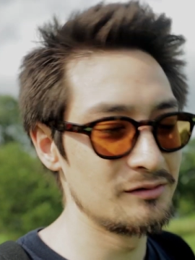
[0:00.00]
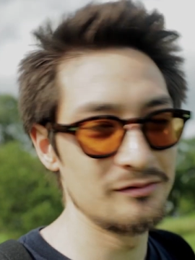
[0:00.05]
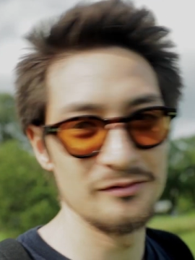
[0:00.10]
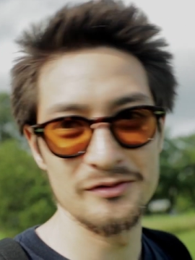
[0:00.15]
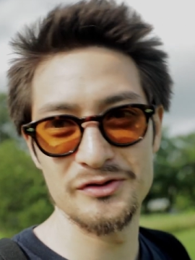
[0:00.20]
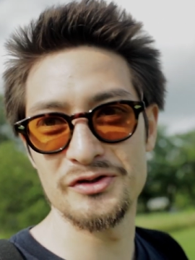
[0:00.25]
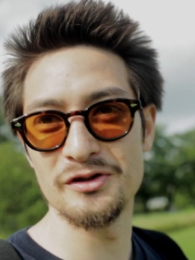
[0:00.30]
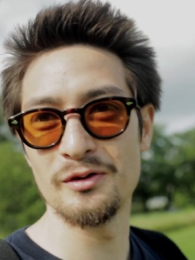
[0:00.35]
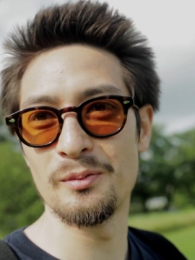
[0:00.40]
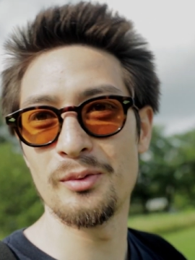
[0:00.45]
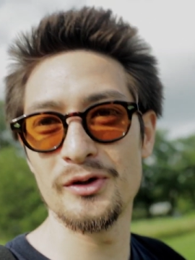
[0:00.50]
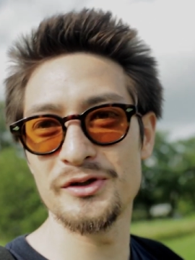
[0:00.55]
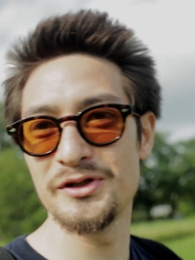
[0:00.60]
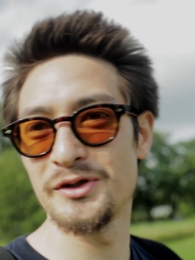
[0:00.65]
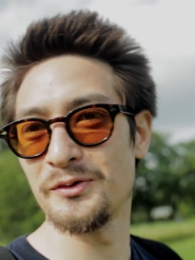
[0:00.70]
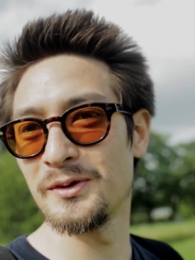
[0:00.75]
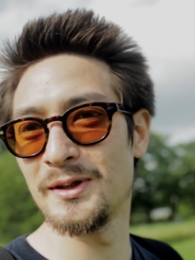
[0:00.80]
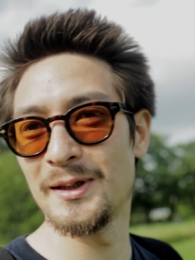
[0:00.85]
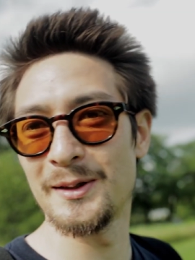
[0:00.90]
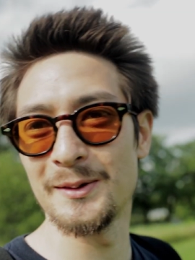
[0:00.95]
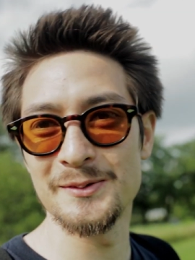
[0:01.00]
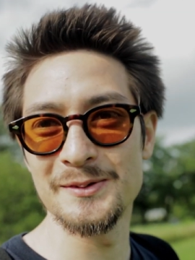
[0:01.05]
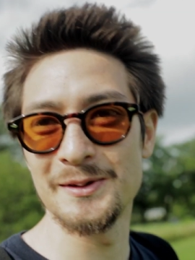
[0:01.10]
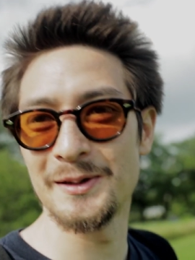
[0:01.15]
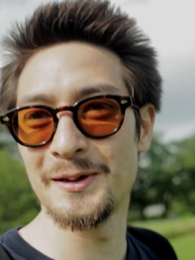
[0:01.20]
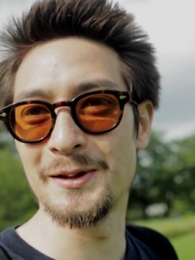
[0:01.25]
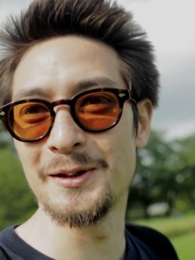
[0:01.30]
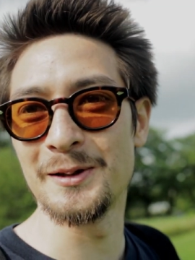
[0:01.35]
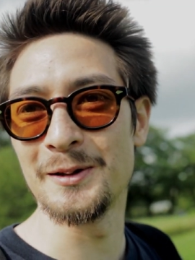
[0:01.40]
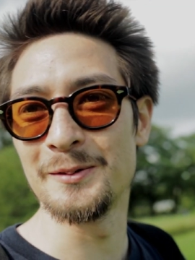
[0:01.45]
shoot a portrait without
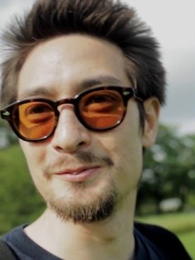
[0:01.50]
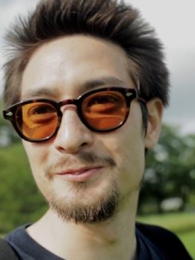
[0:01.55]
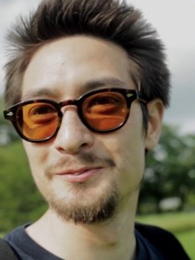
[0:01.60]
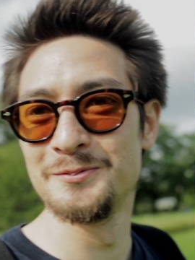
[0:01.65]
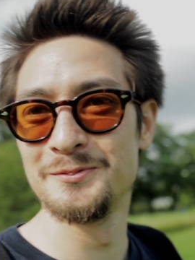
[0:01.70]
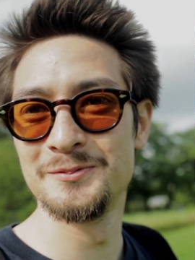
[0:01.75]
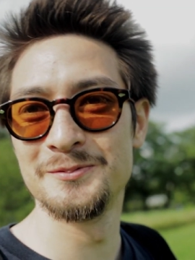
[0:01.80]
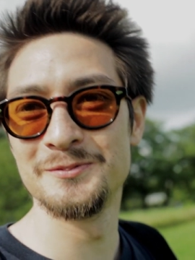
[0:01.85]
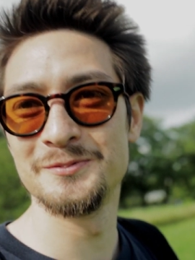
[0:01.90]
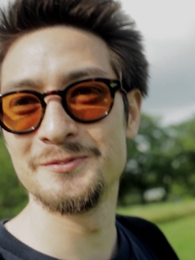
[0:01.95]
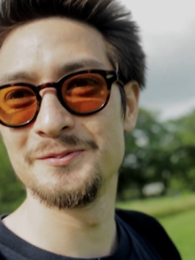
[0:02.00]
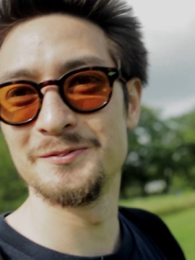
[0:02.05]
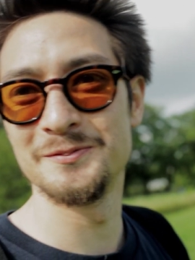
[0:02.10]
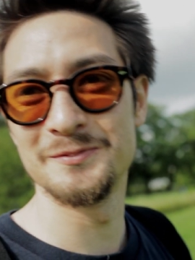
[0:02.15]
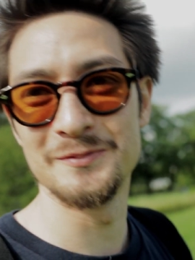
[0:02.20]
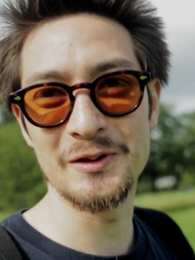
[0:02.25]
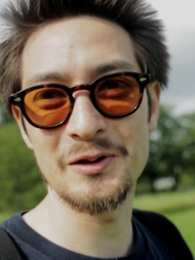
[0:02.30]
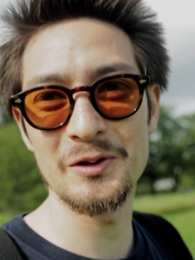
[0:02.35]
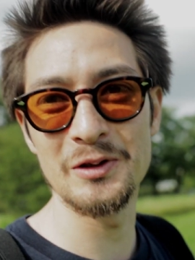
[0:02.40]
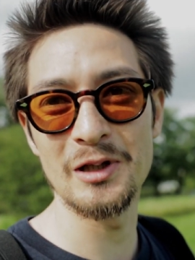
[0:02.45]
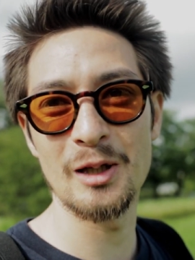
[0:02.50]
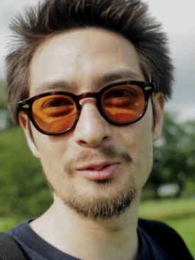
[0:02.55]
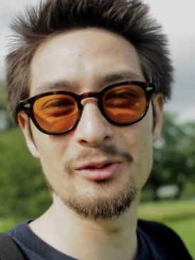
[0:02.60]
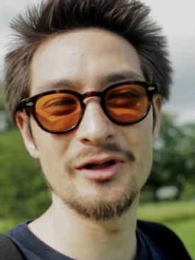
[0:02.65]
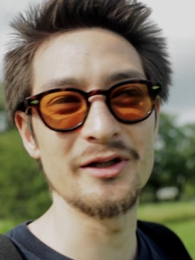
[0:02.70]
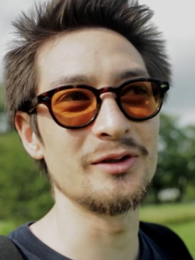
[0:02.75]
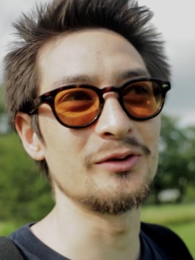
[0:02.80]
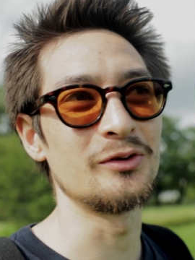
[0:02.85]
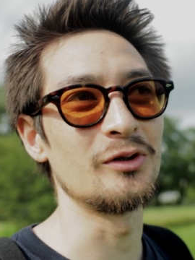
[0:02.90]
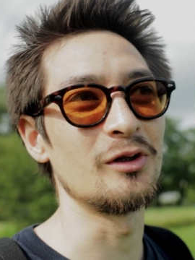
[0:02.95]
a
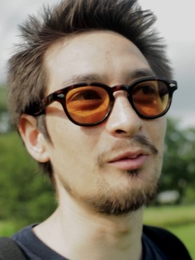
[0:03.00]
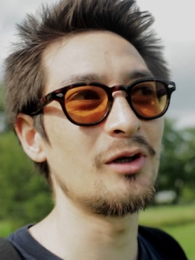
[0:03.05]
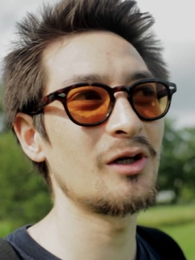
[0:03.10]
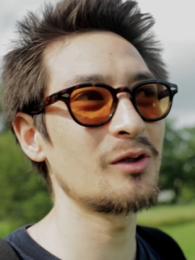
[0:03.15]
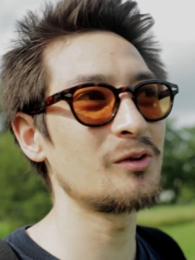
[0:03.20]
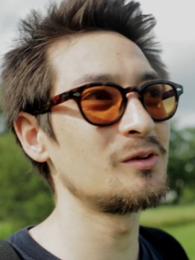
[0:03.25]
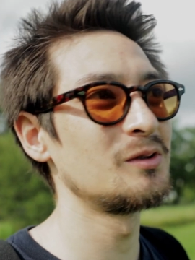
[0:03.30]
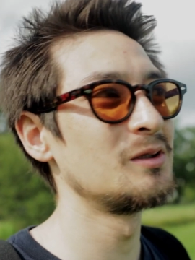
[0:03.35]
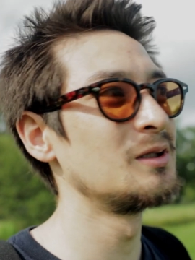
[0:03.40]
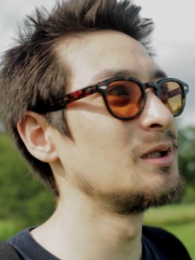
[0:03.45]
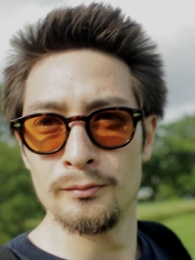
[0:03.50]
collaborator or a model.